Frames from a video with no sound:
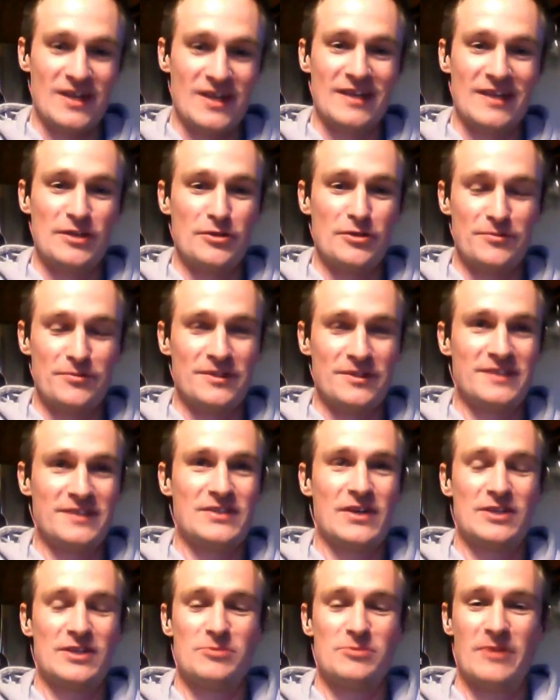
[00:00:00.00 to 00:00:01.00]
I noticed they really
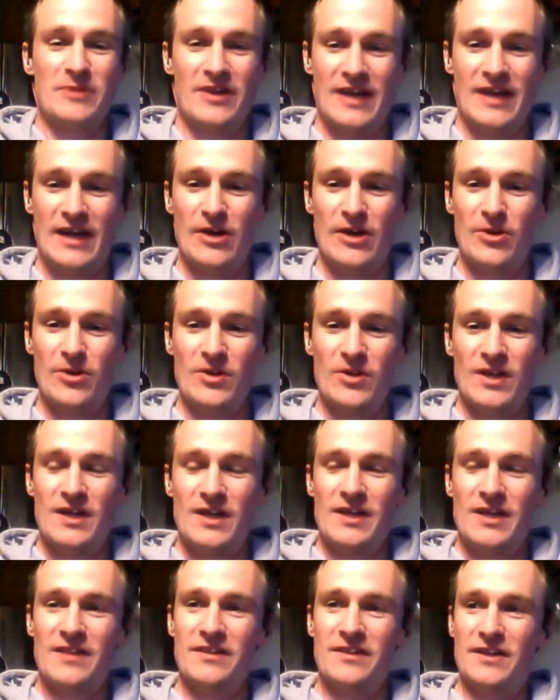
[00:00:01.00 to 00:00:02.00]
talked about how
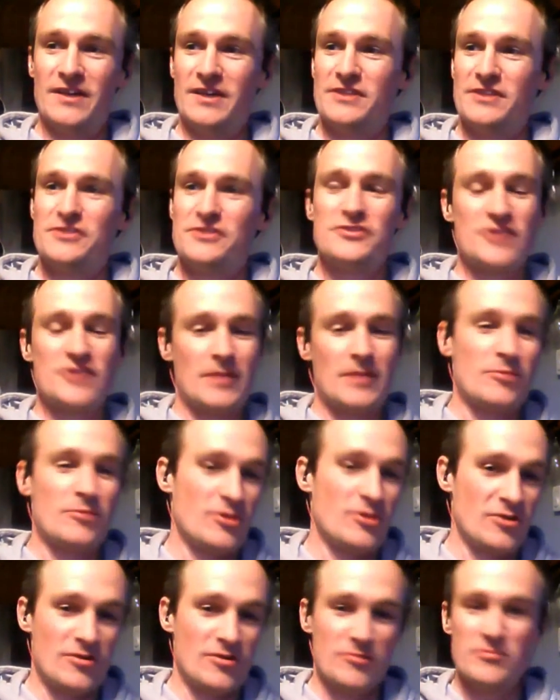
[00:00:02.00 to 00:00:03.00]
the
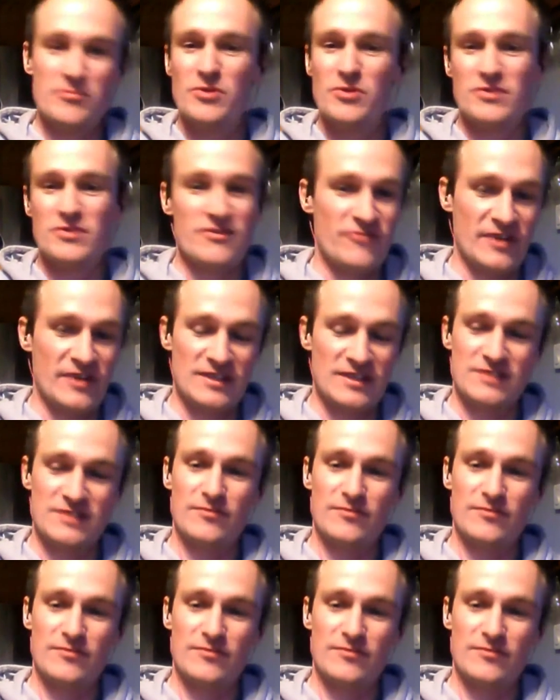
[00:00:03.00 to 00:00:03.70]
summer music festival